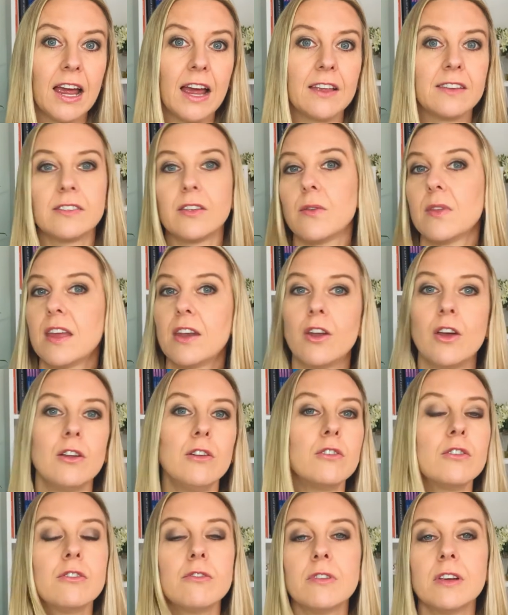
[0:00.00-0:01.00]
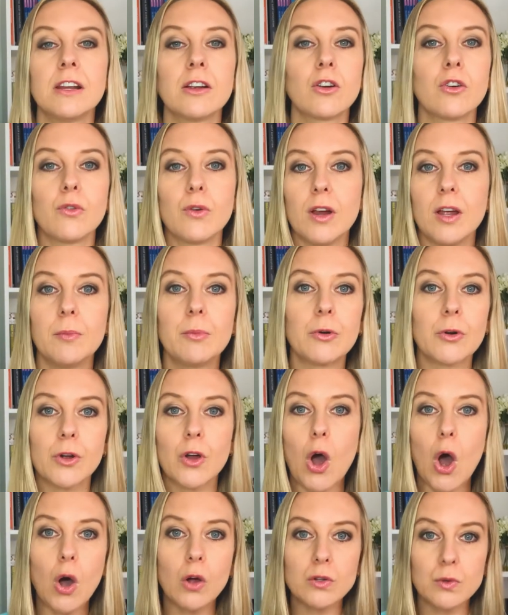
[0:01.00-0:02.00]
so they're no longer in a crib or a
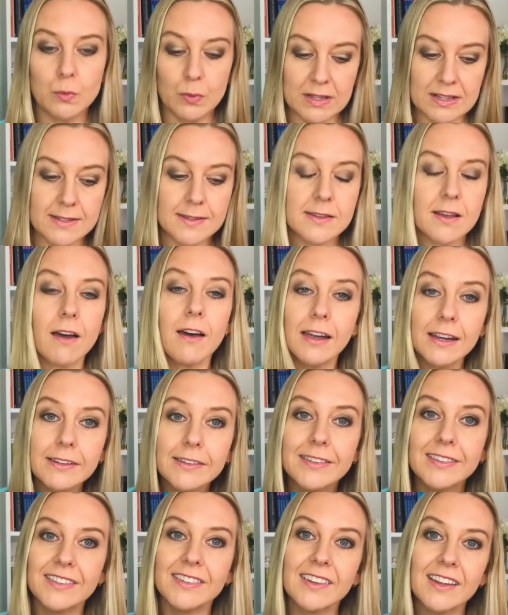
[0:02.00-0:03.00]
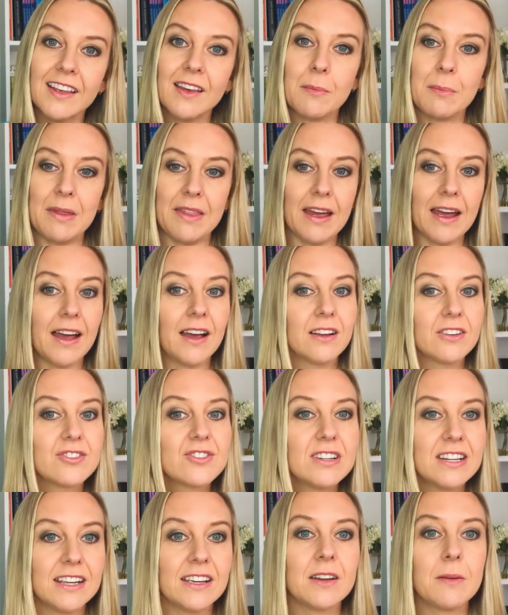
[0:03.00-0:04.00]
cot with sides, but they're
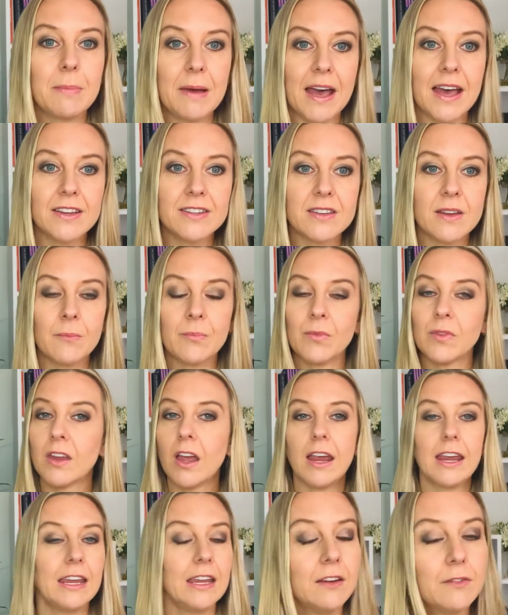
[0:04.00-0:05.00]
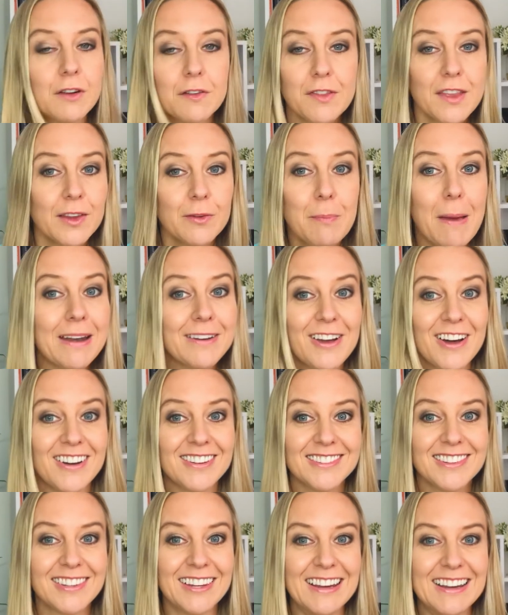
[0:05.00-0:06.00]
actually in a bed, even if there's bed
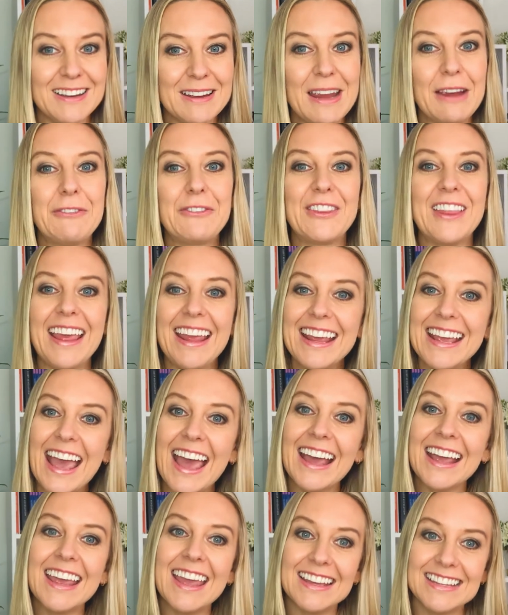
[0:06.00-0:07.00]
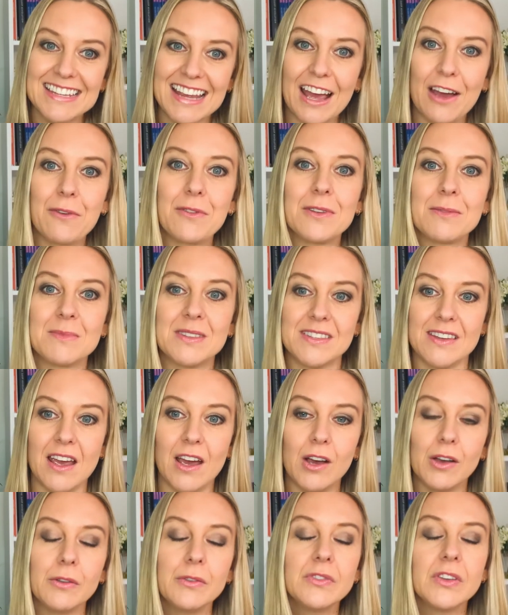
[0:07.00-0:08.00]
guards, if they can get out
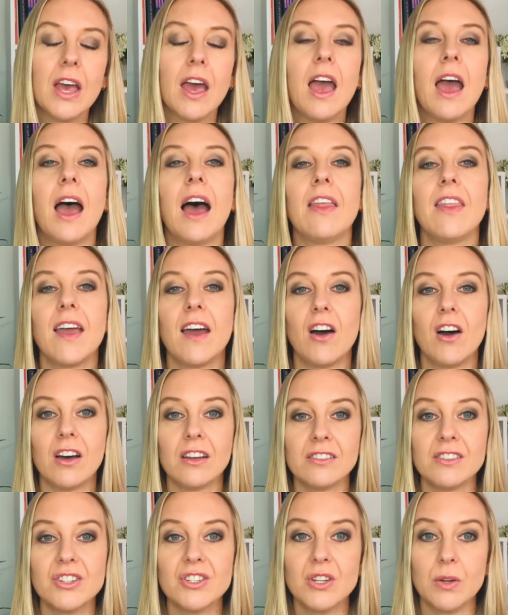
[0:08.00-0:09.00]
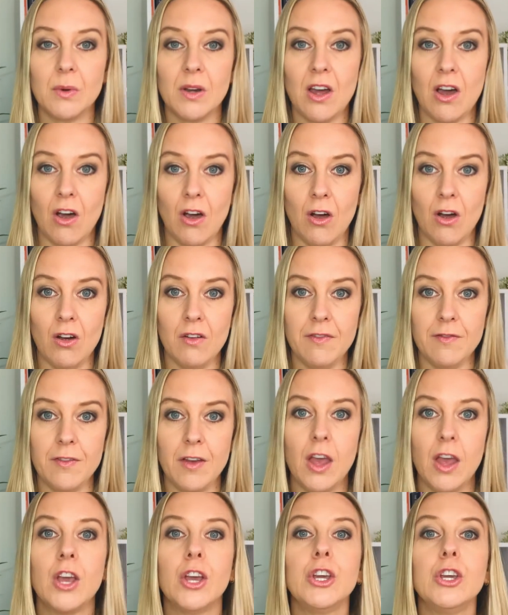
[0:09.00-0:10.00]
themselves and they're under 2.5,
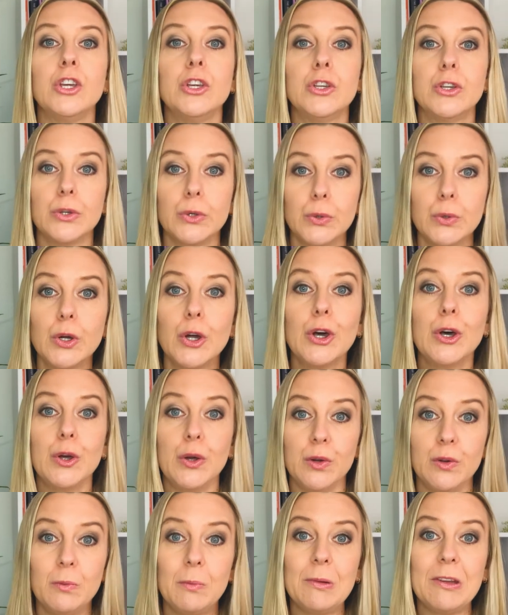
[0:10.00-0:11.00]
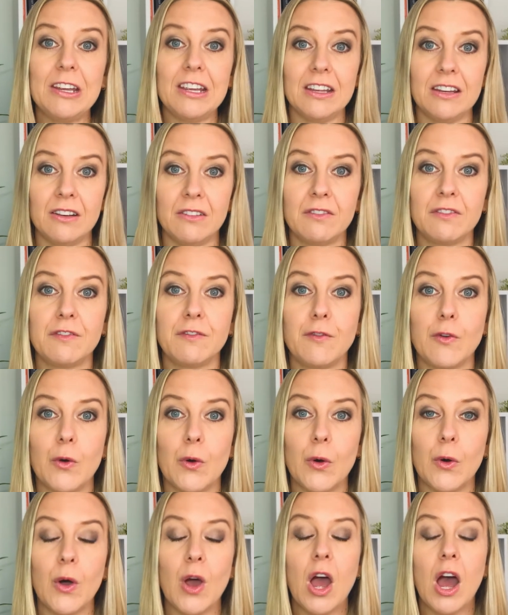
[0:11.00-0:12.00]
you could be in
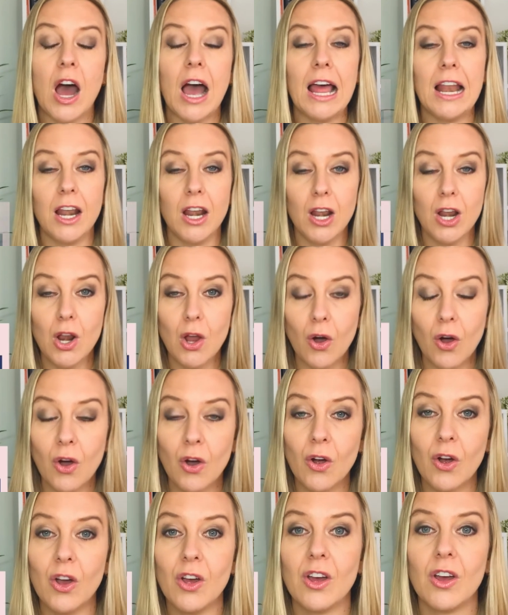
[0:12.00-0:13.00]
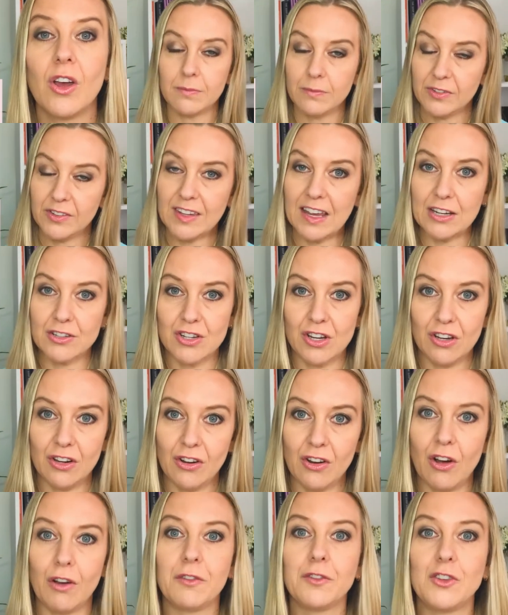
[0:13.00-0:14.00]
for a long
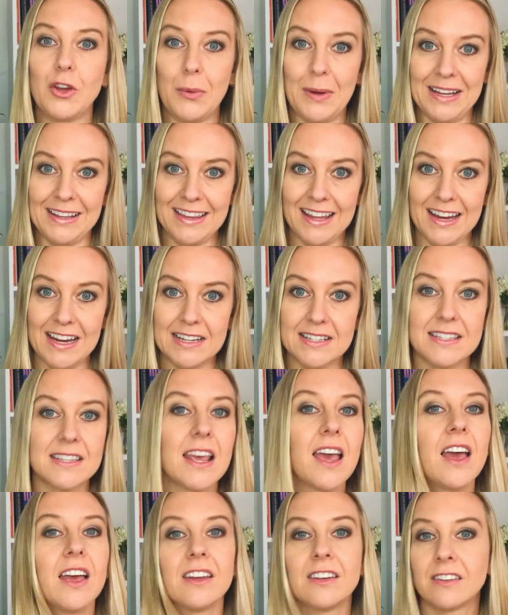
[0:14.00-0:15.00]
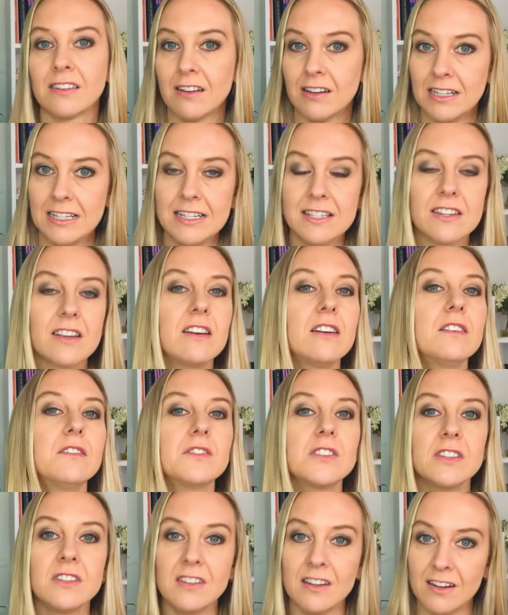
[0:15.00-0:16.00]
session of doing this night
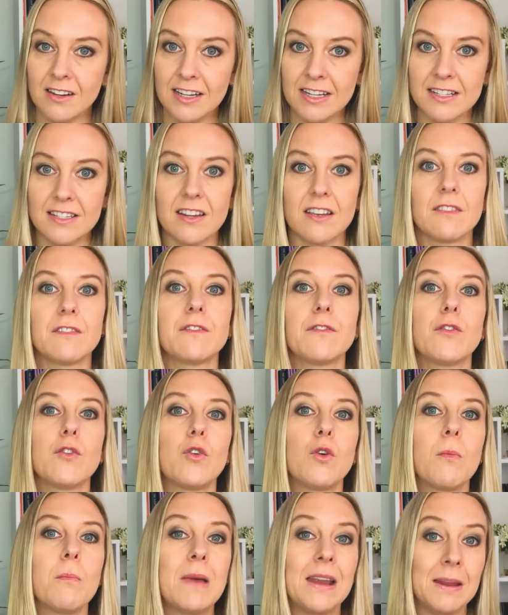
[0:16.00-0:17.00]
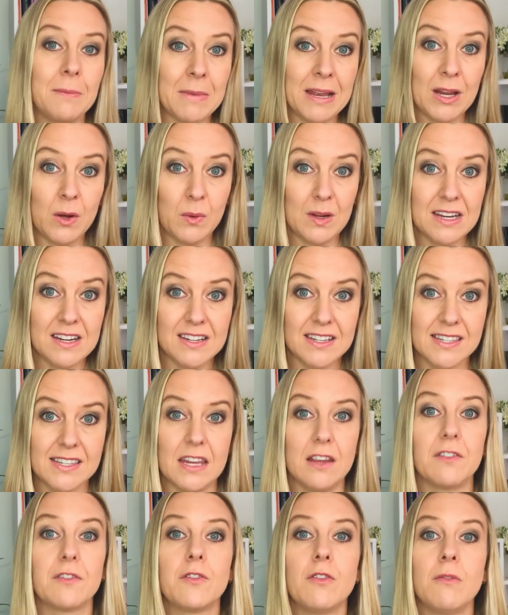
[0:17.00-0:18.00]
after night for many, many weeks,
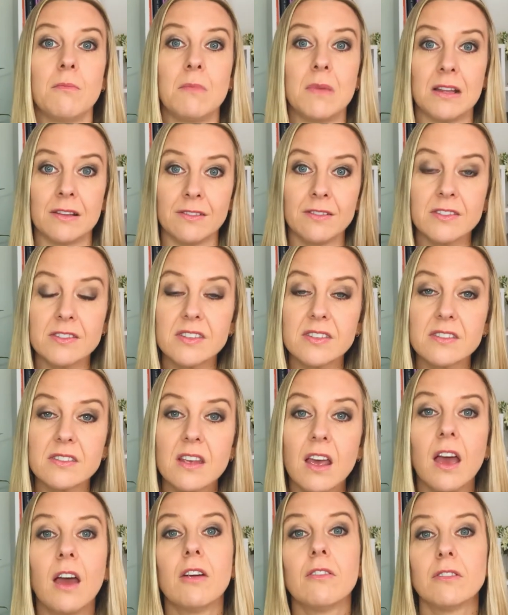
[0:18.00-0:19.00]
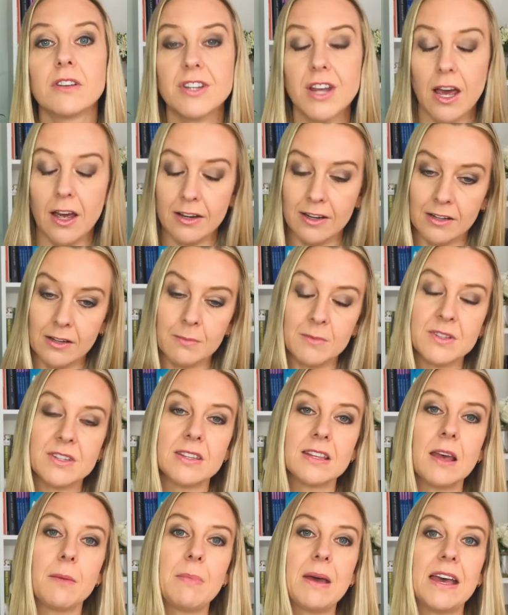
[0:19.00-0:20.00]
if not months, returning them
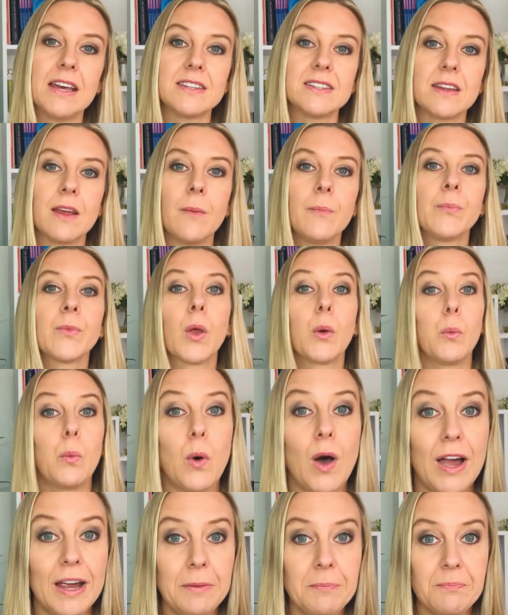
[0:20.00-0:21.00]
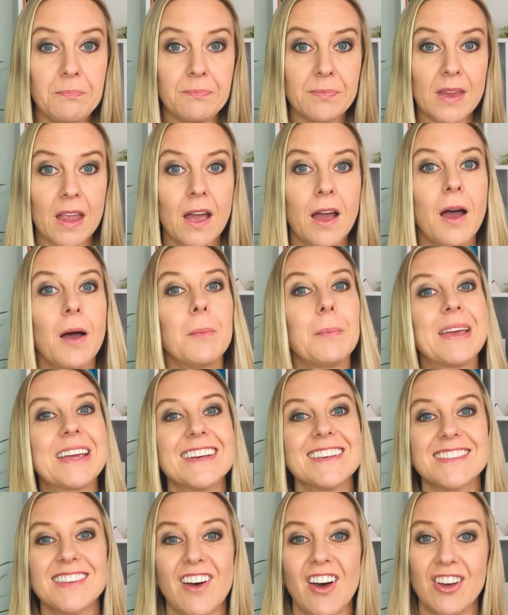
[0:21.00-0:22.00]
to their bed. Why?
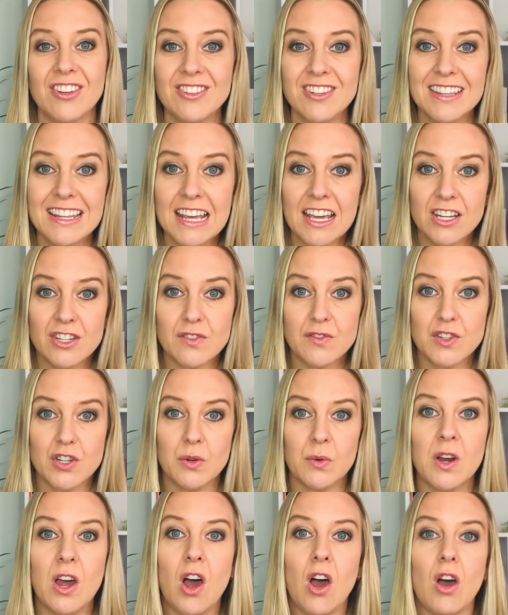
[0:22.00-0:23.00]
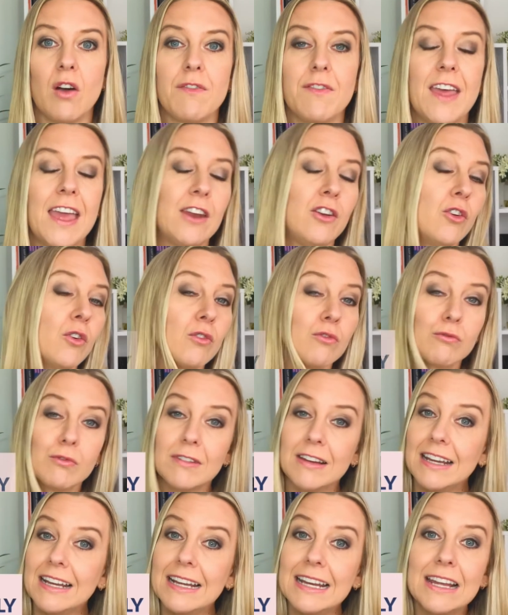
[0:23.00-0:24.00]
Because under the age of 2.5, they're not
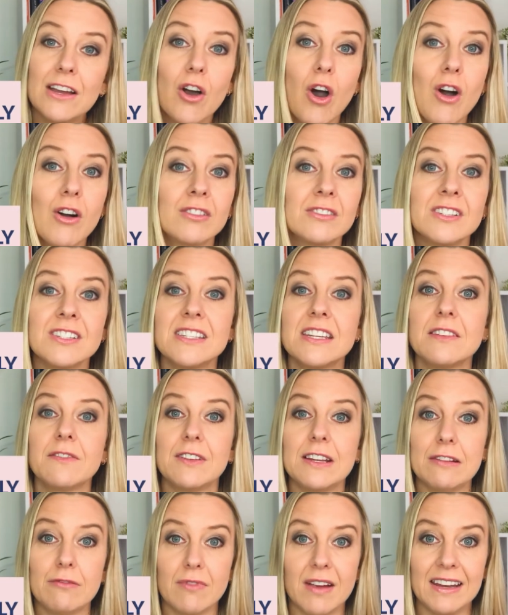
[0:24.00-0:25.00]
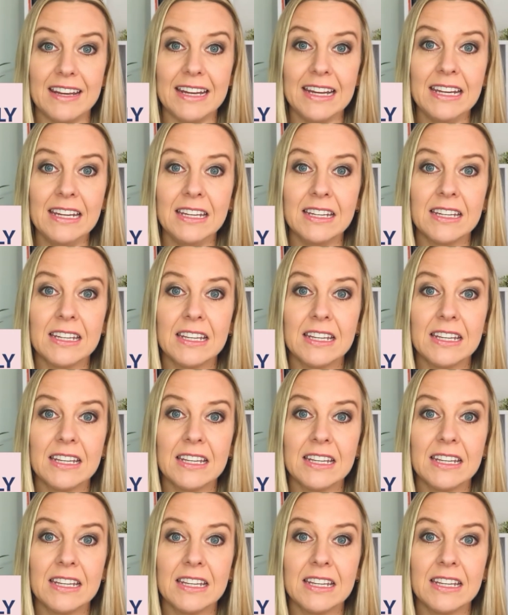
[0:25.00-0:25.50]
really cognitively ready